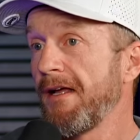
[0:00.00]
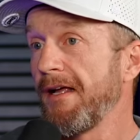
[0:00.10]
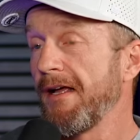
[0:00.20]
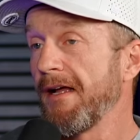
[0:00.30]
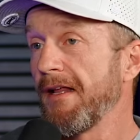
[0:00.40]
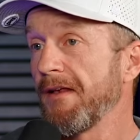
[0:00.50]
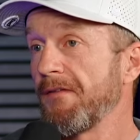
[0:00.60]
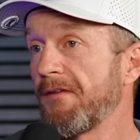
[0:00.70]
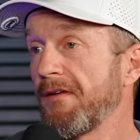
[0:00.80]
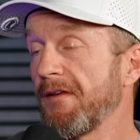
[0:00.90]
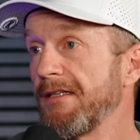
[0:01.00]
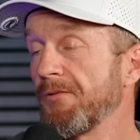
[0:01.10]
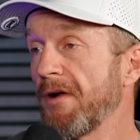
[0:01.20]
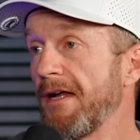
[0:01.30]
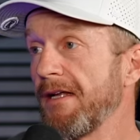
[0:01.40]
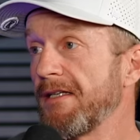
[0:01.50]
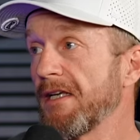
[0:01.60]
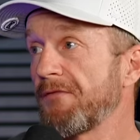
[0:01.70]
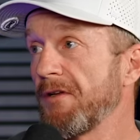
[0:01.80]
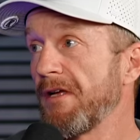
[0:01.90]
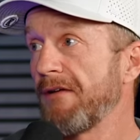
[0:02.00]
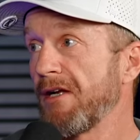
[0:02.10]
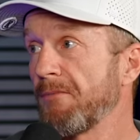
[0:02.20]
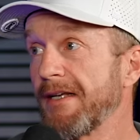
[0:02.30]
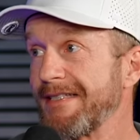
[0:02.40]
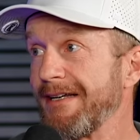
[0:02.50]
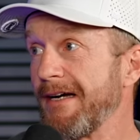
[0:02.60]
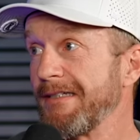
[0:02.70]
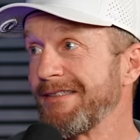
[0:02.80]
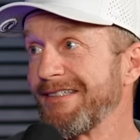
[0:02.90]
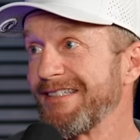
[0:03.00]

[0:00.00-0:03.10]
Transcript: And you're right, it does feel heavier, but it's not.